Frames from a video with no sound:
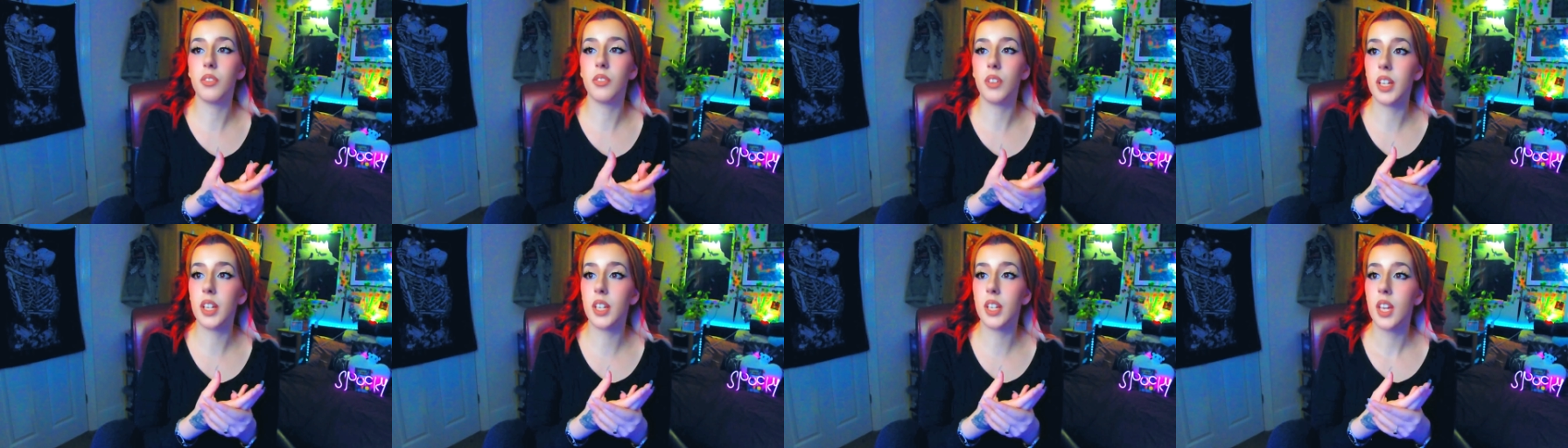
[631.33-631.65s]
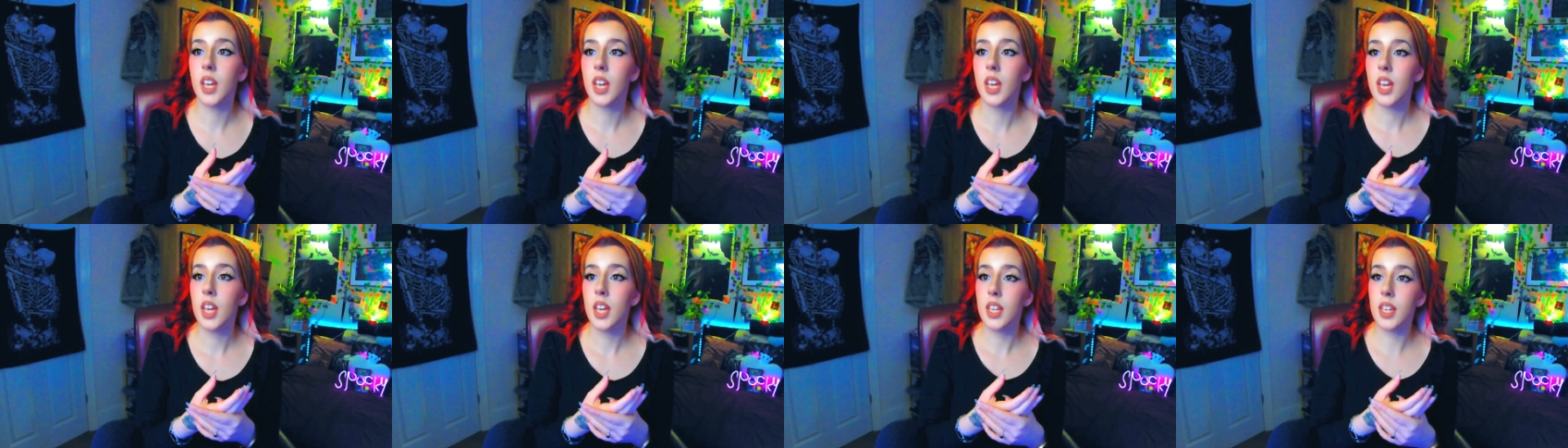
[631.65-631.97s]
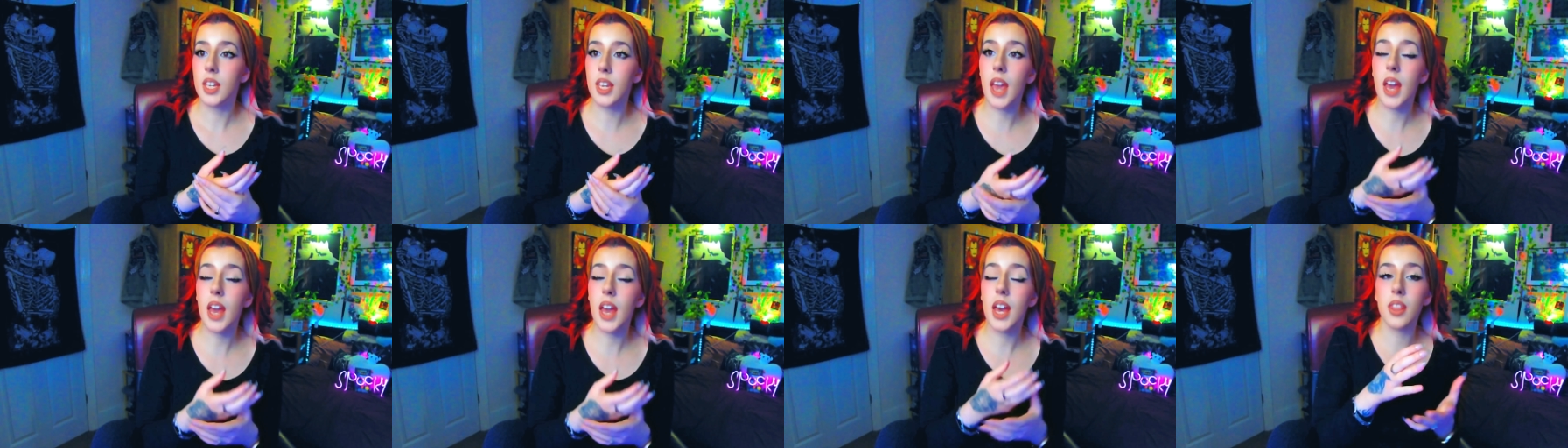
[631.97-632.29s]
like,
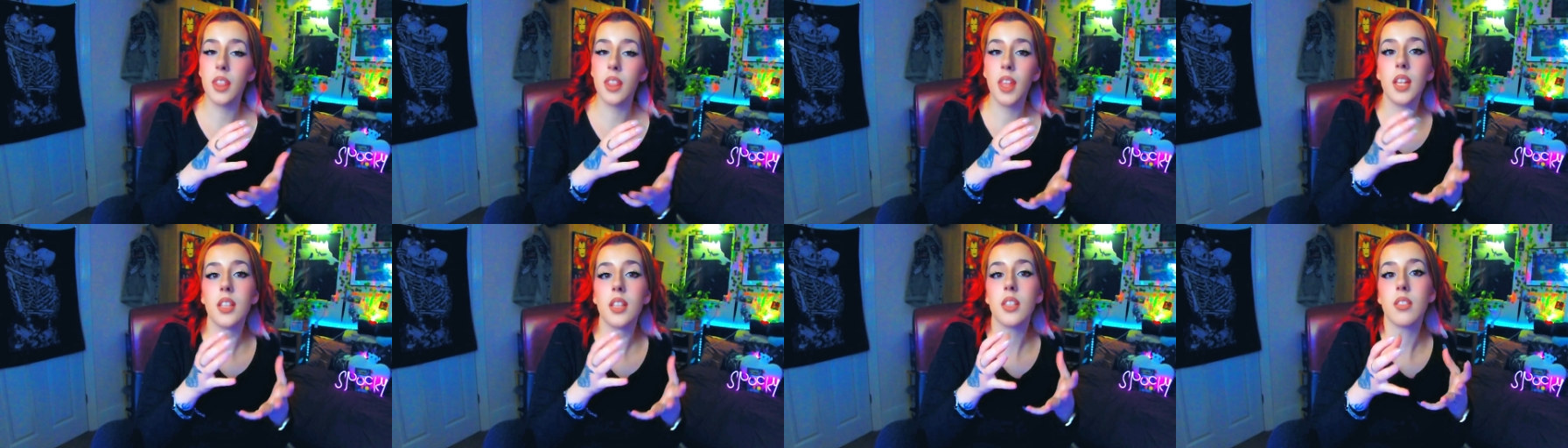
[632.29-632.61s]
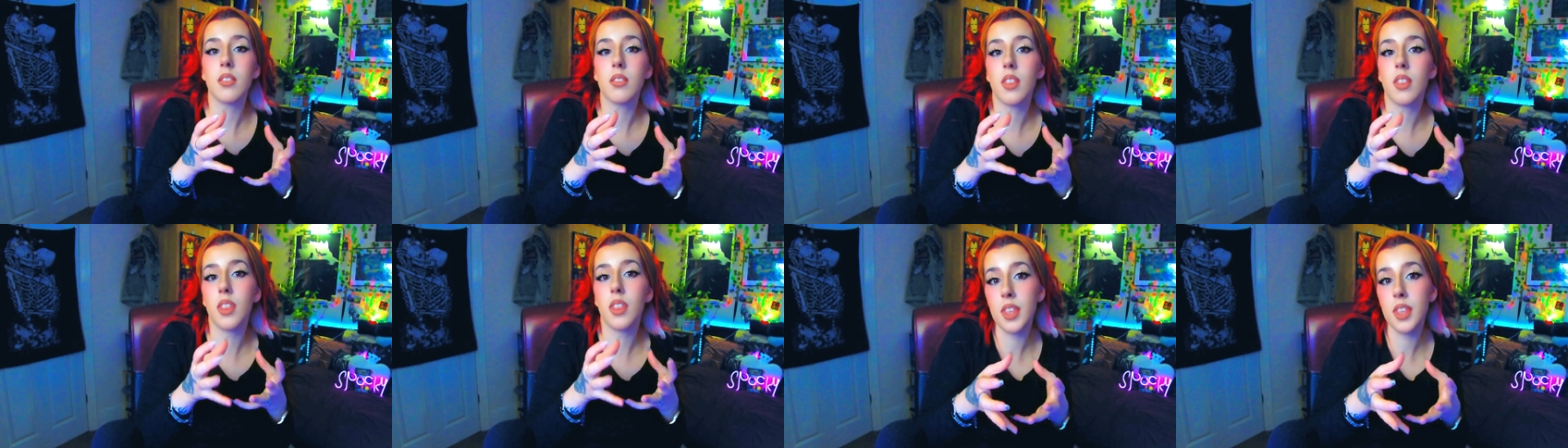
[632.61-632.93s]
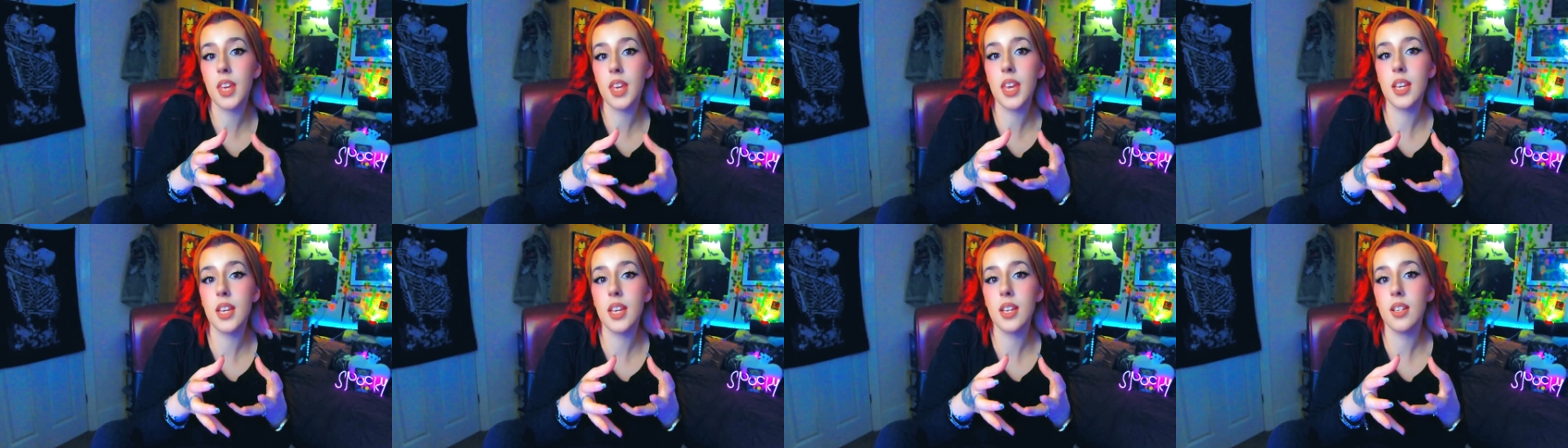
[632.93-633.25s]
yeah, that
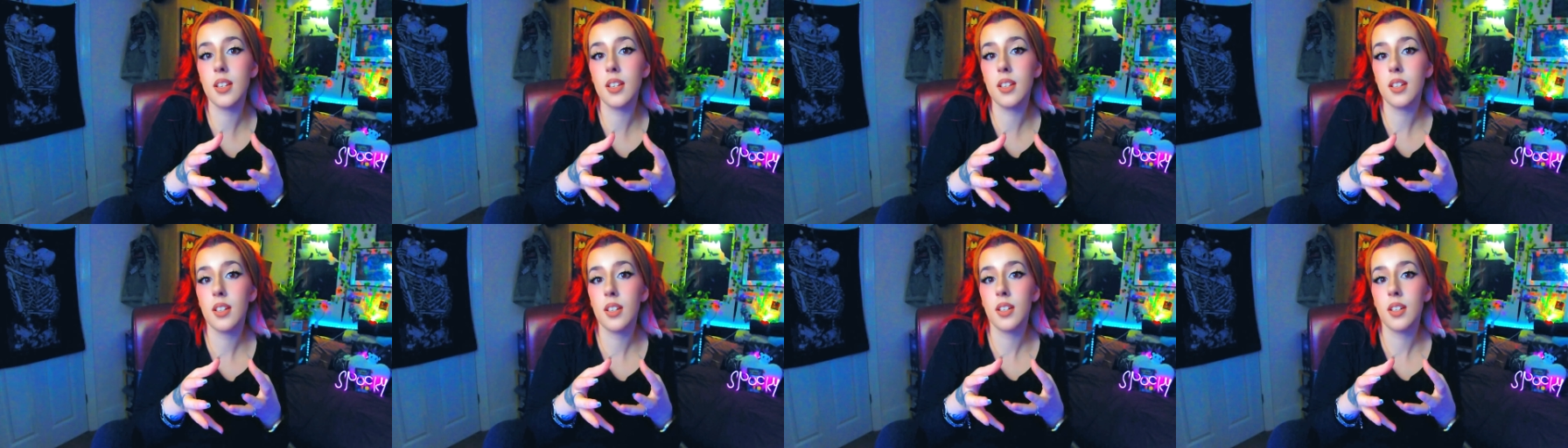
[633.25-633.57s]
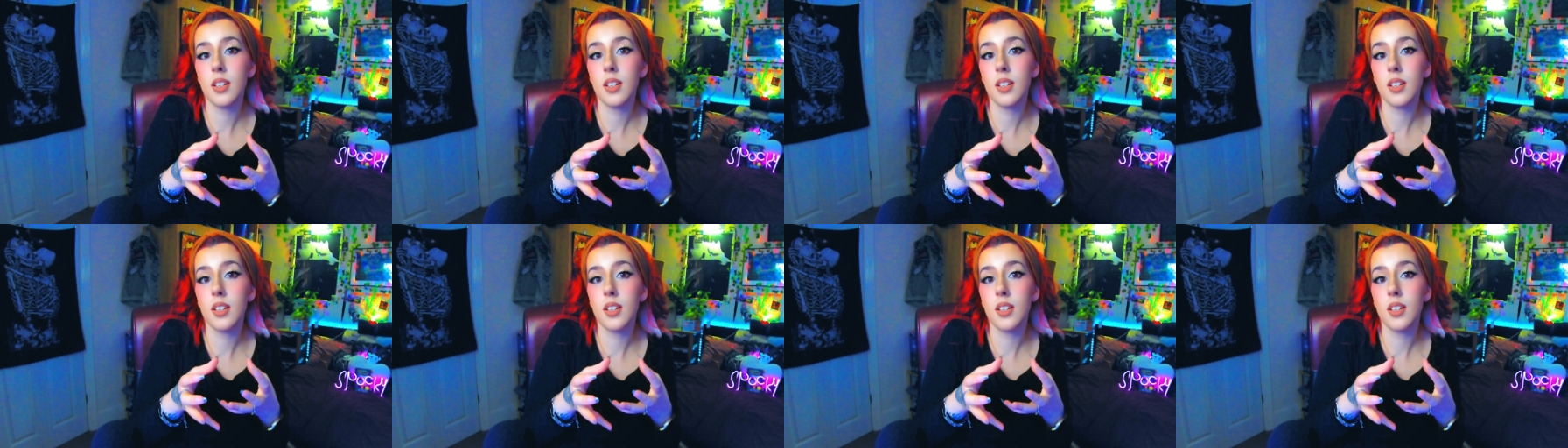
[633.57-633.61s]
thing,